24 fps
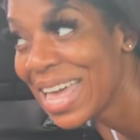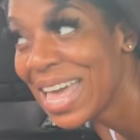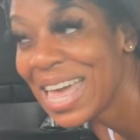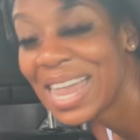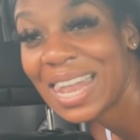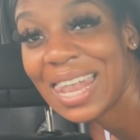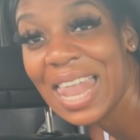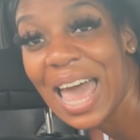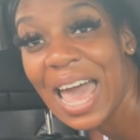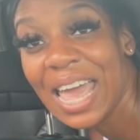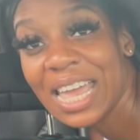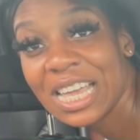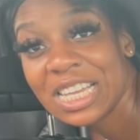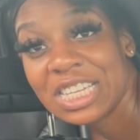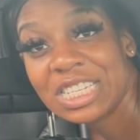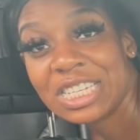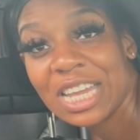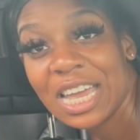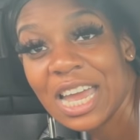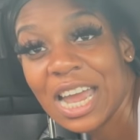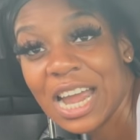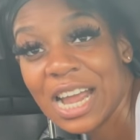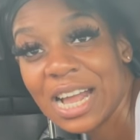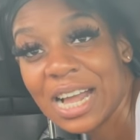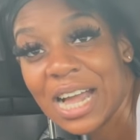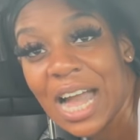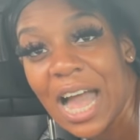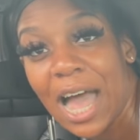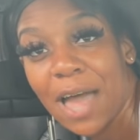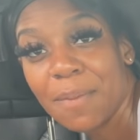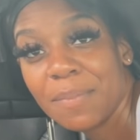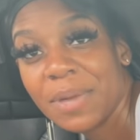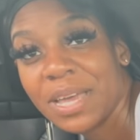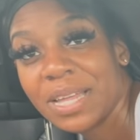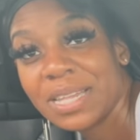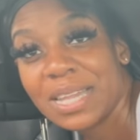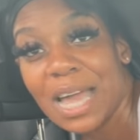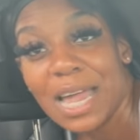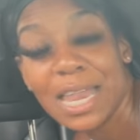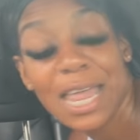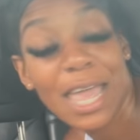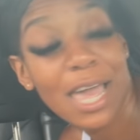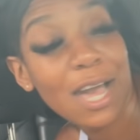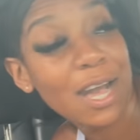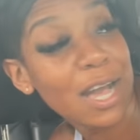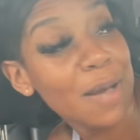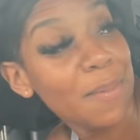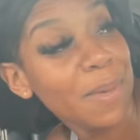Like, share, comment. That
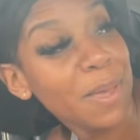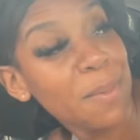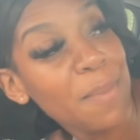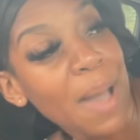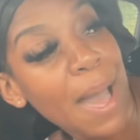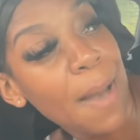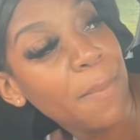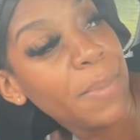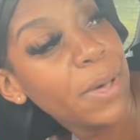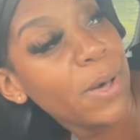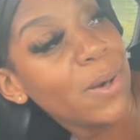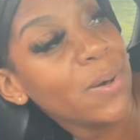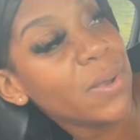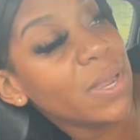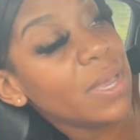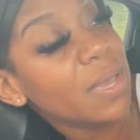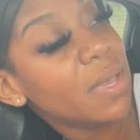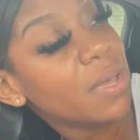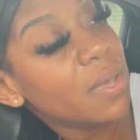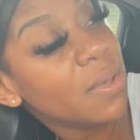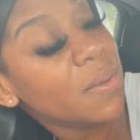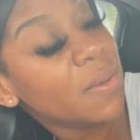man come eat my booty.